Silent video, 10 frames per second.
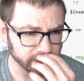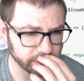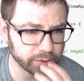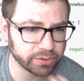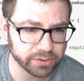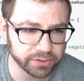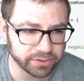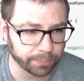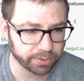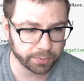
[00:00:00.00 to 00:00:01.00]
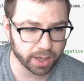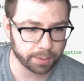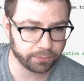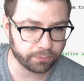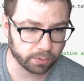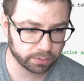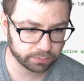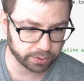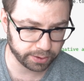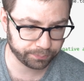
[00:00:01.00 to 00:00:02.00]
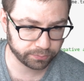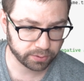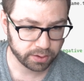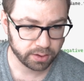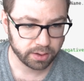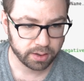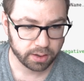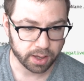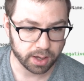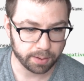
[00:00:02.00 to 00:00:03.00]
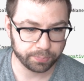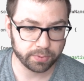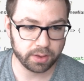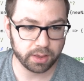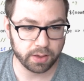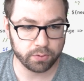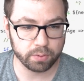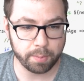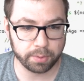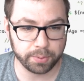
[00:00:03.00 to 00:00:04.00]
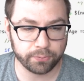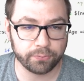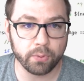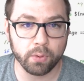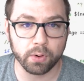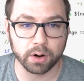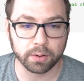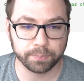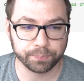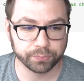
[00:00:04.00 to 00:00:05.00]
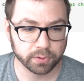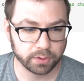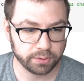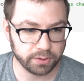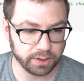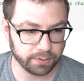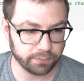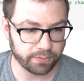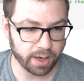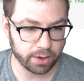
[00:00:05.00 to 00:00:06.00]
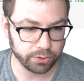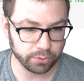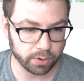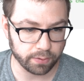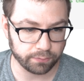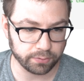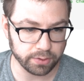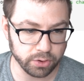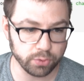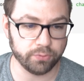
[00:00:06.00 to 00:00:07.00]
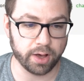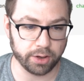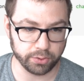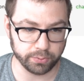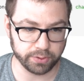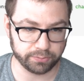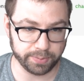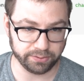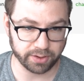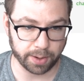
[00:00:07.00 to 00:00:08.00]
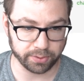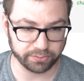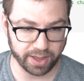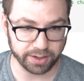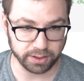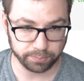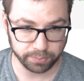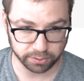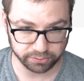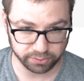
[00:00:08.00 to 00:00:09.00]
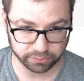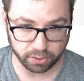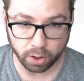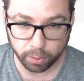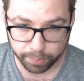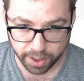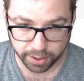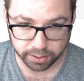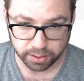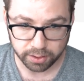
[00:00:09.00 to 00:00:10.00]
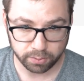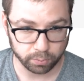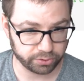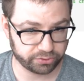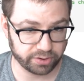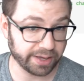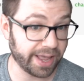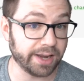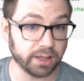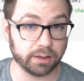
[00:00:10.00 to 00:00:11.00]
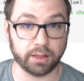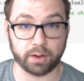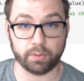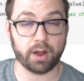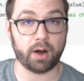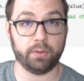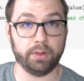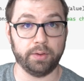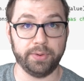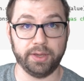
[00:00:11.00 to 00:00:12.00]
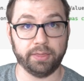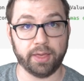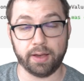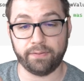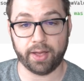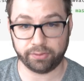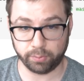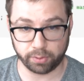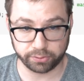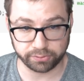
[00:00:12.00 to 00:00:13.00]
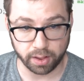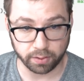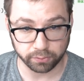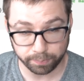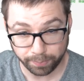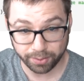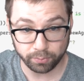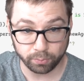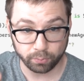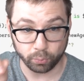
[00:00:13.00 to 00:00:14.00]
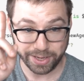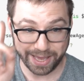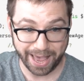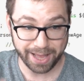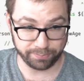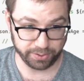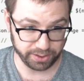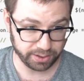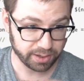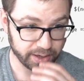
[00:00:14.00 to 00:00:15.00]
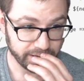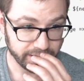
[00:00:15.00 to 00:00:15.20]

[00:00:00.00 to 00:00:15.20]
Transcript: So this is the same thing that we had before, right? Um, if you remember before, the value of new value is being typed as any because in this callback, we're just saying any. Like we're not really being that fancy with ourselves, but we can be